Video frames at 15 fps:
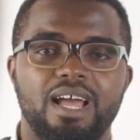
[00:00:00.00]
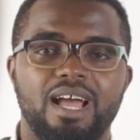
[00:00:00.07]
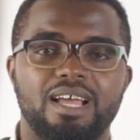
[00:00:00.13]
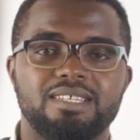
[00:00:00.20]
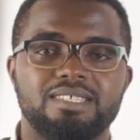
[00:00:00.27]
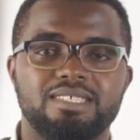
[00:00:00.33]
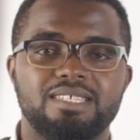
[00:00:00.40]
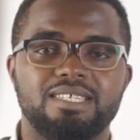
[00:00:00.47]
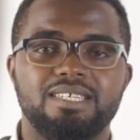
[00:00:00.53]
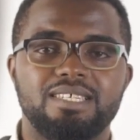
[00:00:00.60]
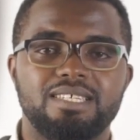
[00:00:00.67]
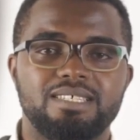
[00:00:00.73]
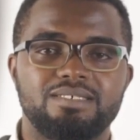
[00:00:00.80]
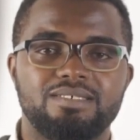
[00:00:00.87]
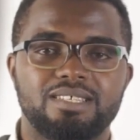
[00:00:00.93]
and C
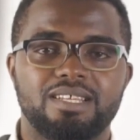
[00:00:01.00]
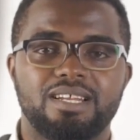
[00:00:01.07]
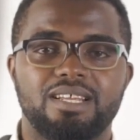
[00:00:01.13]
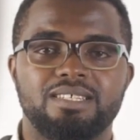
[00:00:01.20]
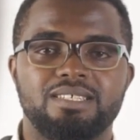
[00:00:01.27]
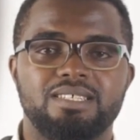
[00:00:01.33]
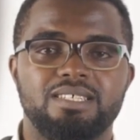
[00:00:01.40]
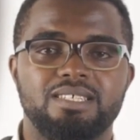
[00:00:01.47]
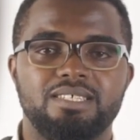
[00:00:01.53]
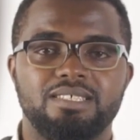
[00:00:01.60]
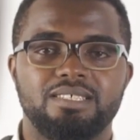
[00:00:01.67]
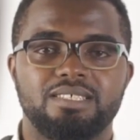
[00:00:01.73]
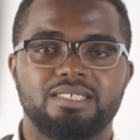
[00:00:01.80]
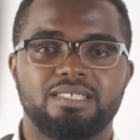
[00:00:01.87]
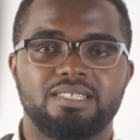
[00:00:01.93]
is greater than D,
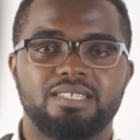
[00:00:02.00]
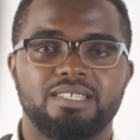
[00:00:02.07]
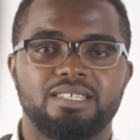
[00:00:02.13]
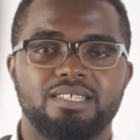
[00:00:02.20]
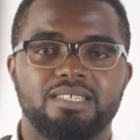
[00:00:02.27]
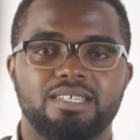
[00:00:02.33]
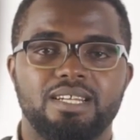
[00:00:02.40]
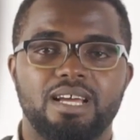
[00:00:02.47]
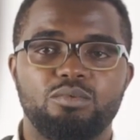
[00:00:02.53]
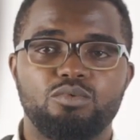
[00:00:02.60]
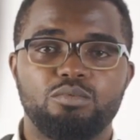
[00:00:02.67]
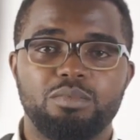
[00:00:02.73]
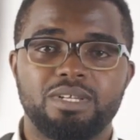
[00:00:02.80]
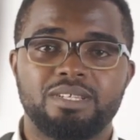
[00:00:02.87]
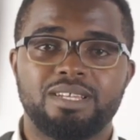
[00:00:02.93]
that will
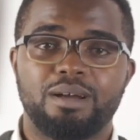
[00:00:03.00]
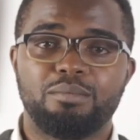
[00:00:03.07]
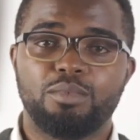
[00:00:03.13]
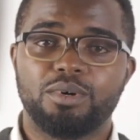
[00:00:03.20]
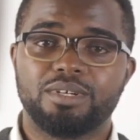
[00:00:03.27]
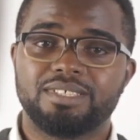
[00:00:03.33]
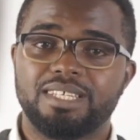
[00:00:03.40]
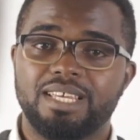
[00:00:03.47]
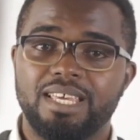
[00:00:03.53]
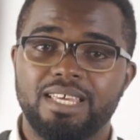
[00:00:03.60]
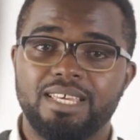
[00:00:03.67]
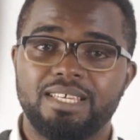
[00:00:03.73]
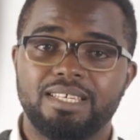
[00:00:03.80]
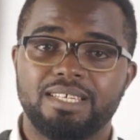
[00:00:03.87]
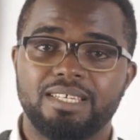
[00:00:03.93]
mean that box
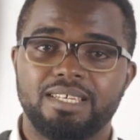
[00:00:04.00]
A